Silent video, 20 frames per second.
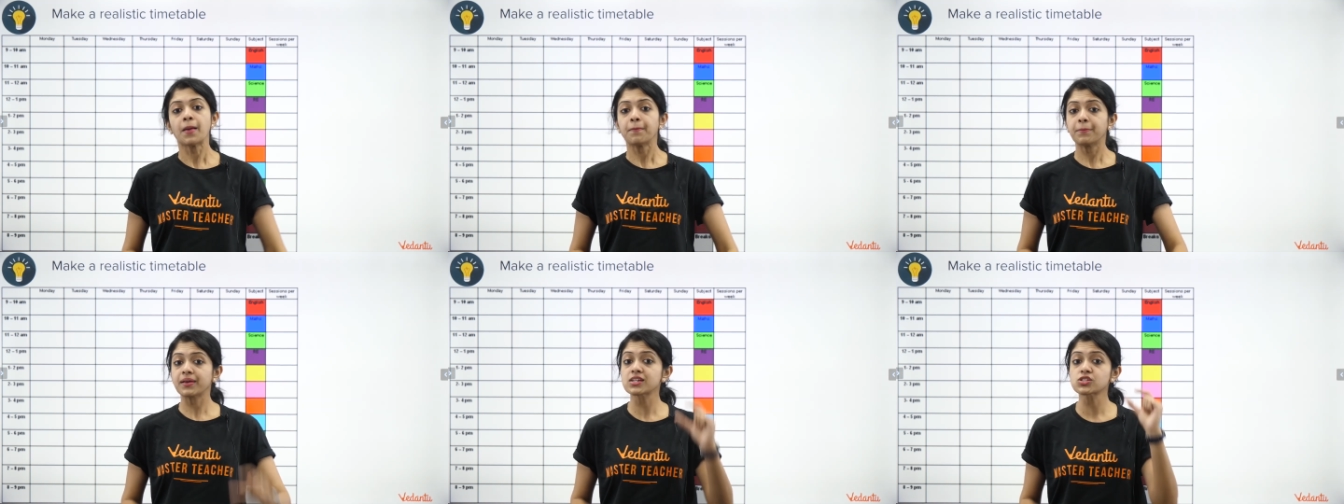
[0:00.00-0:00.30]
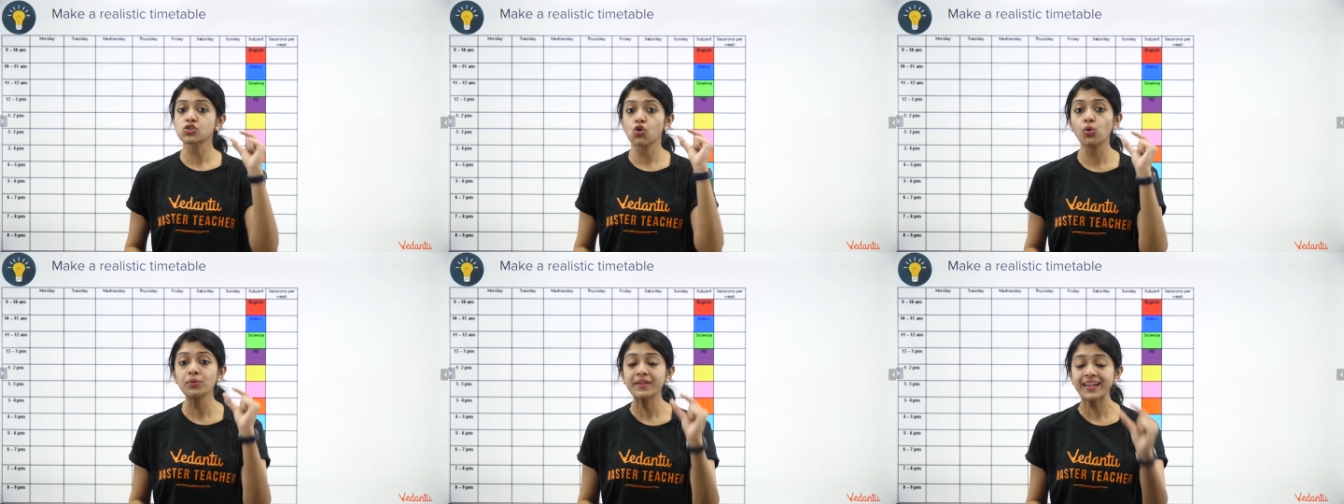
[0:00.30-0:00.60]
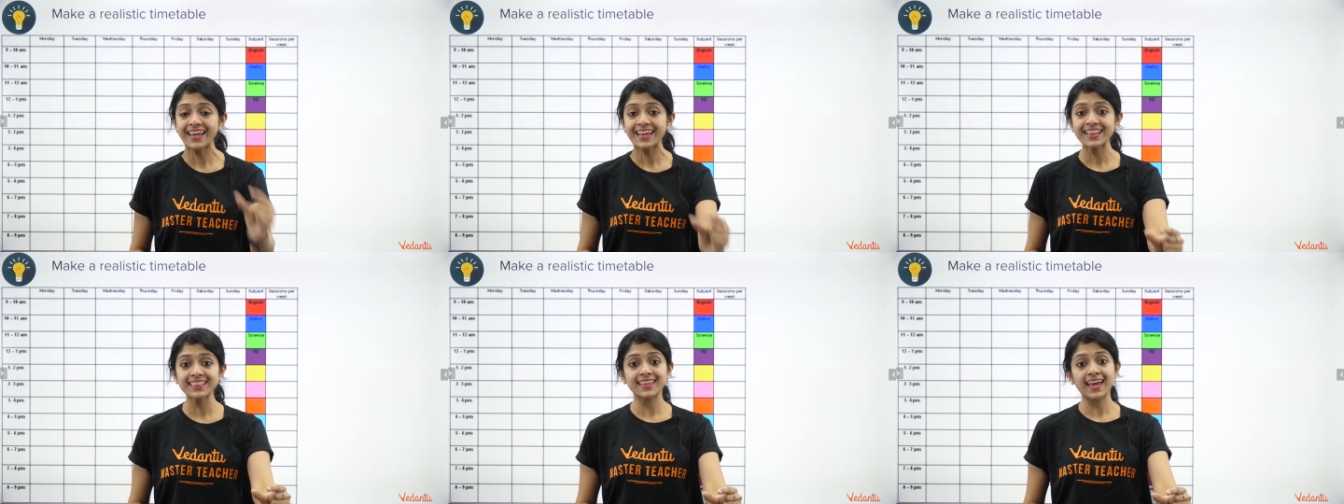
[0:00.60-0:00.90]
because
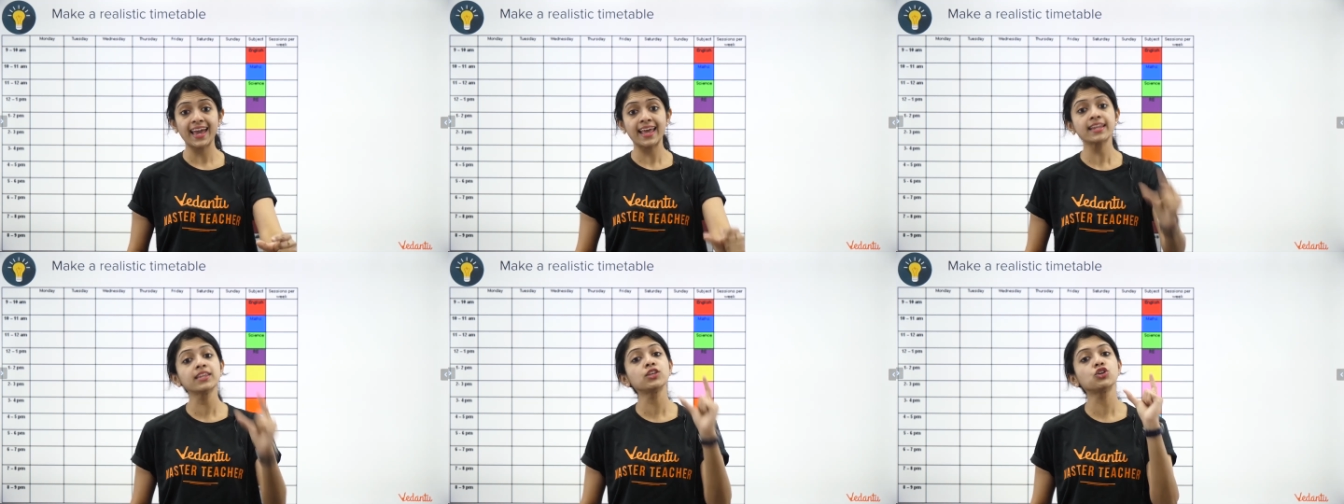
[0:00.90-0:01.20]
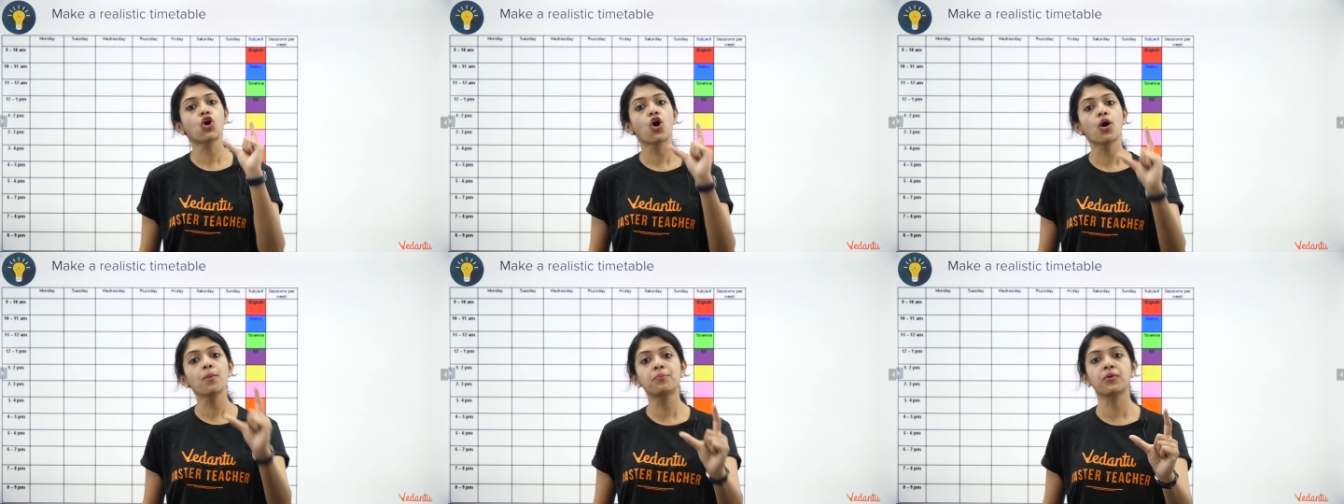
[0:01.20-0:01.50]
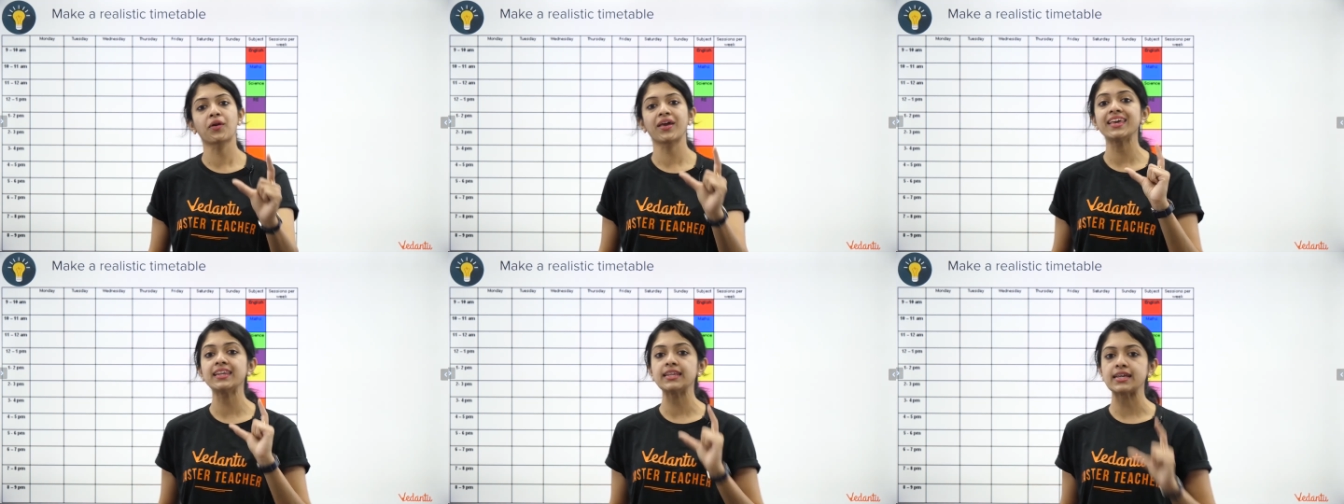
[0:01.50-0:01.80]
only then your
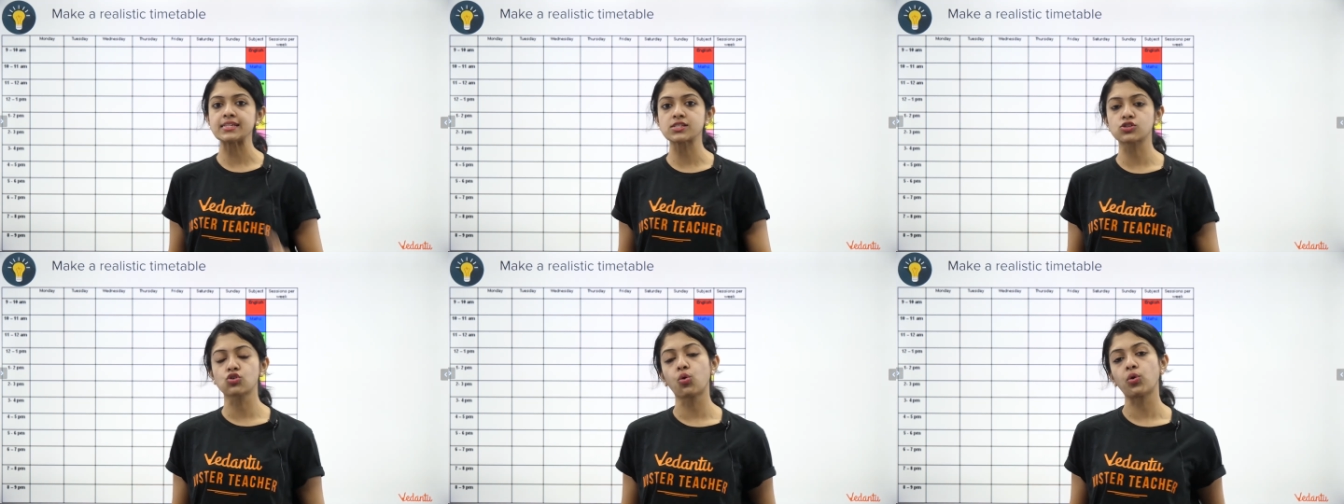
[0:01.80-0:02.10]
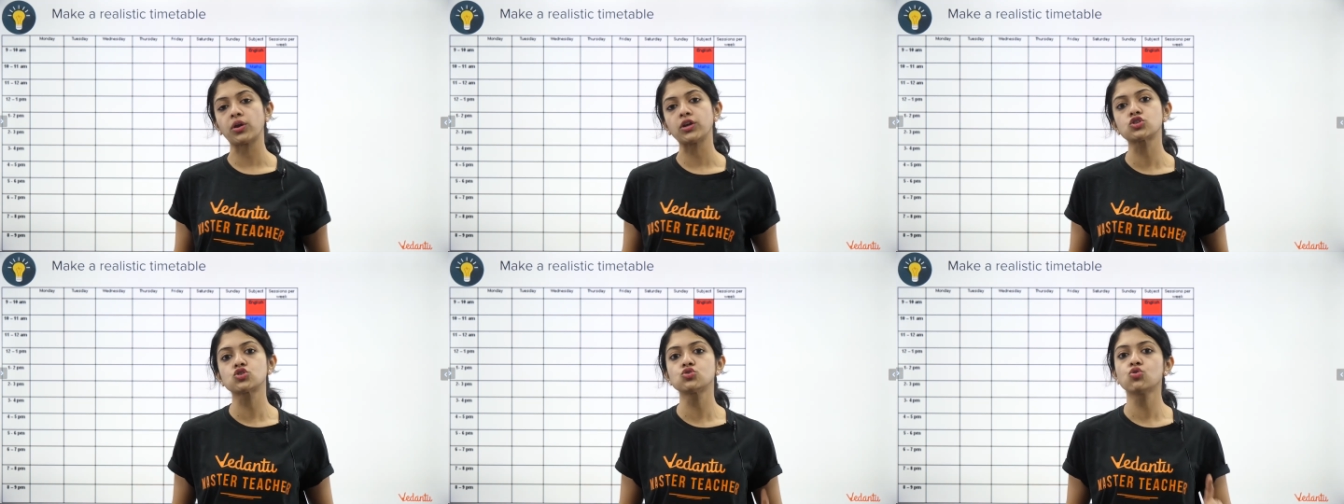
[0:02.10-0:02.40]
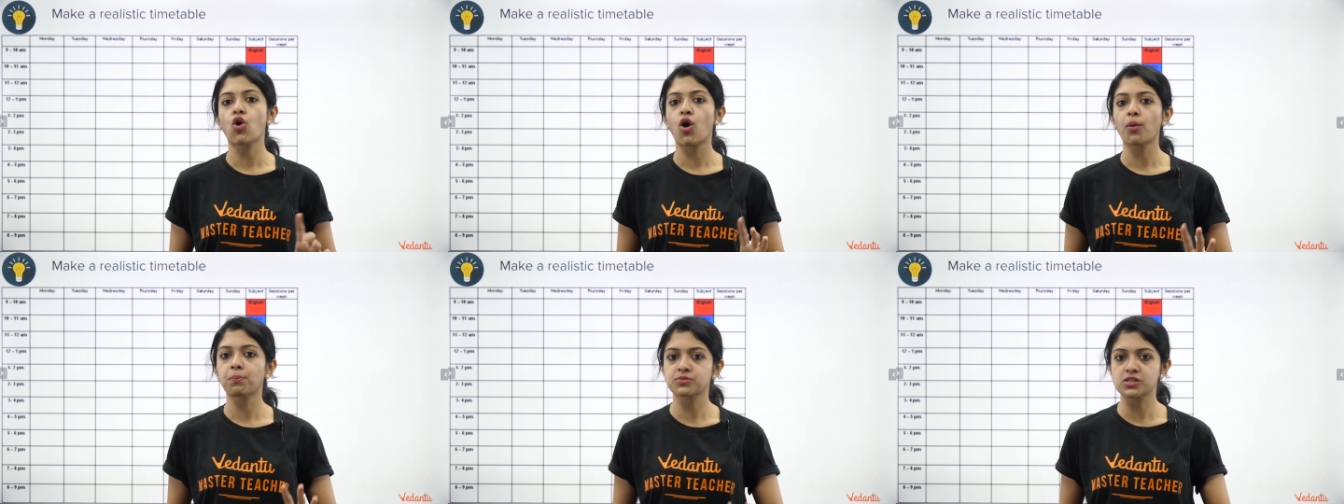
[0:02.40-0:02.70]
brain is going
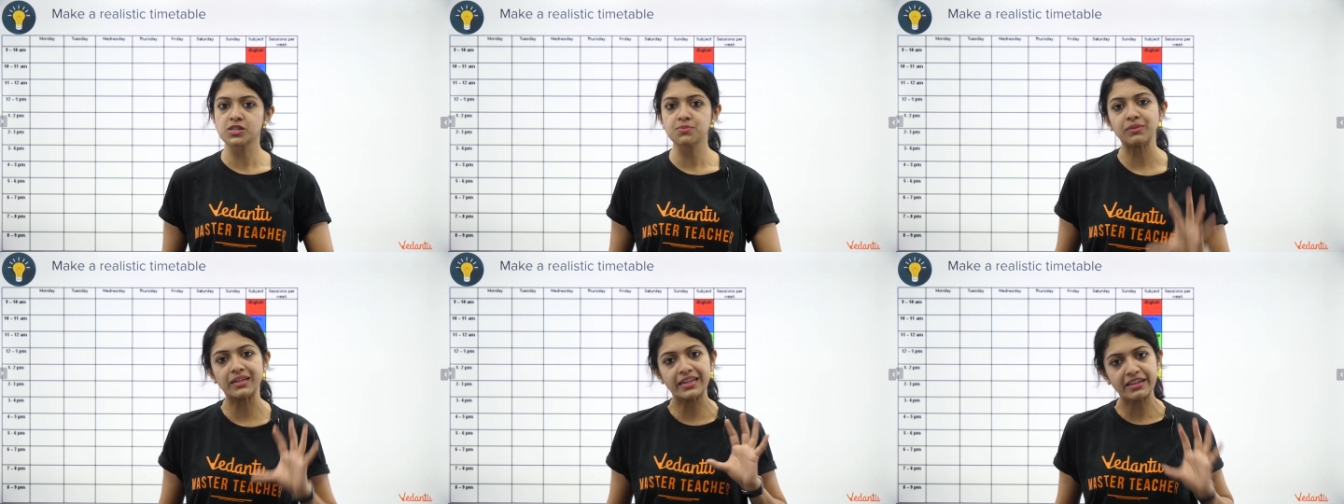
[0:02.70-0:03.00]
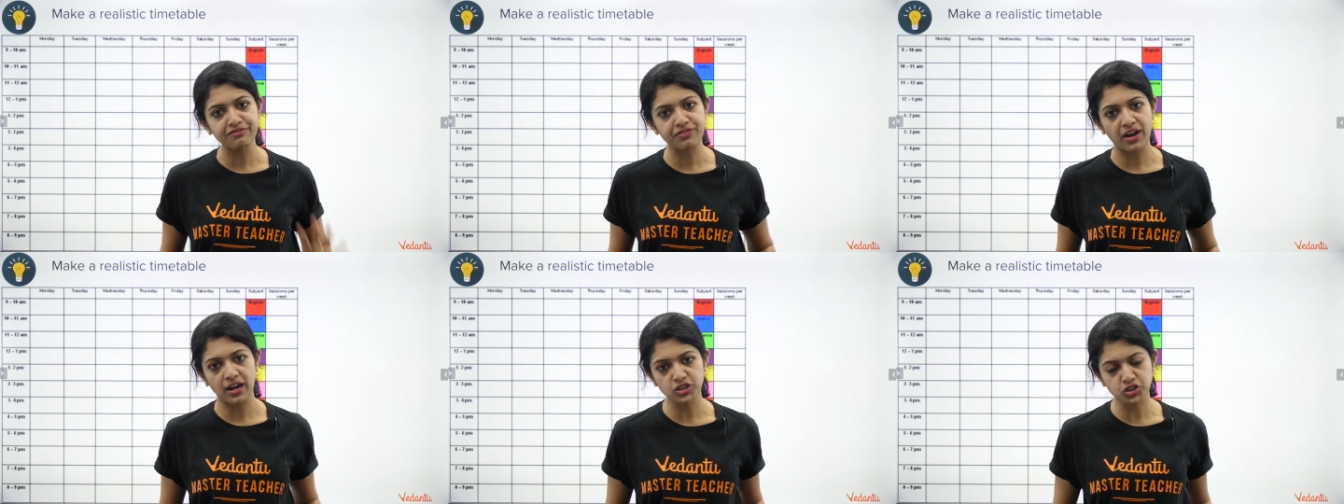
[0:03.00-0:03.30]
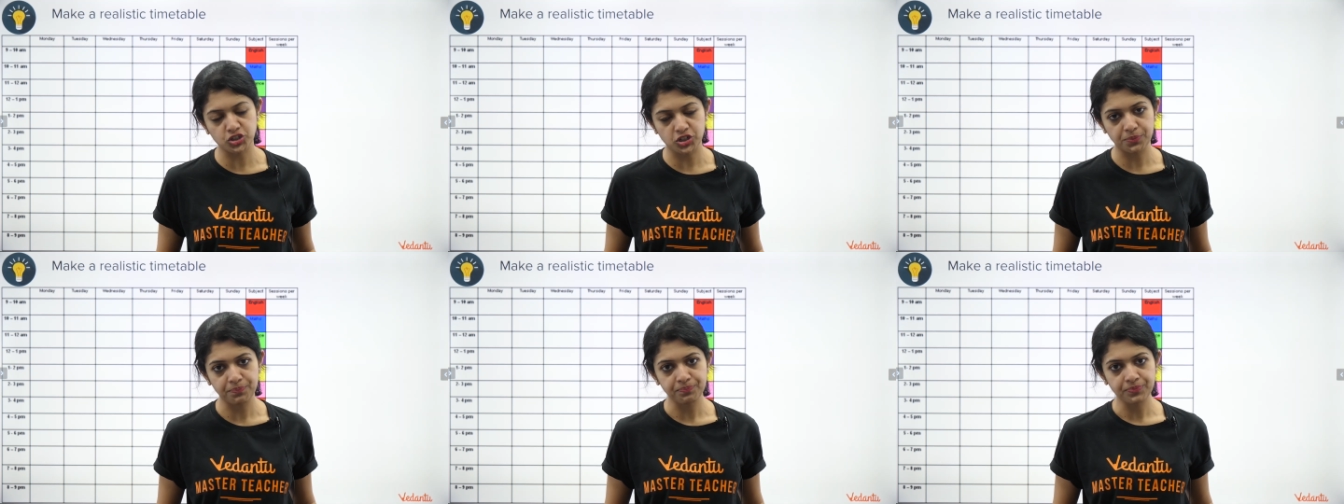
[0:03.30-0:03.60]
to optimally
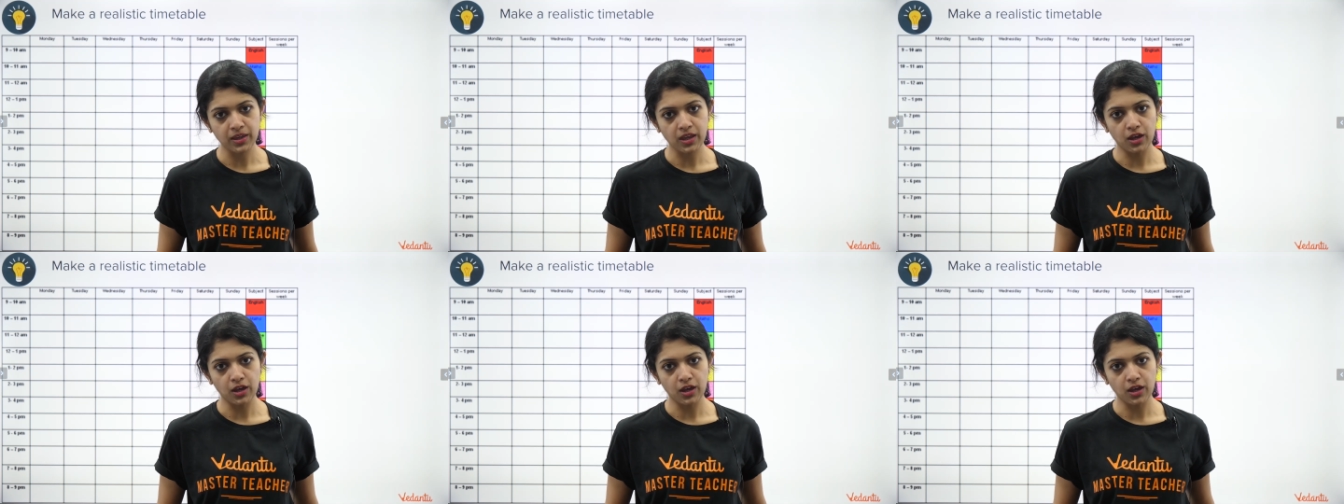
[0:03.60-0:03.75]
function.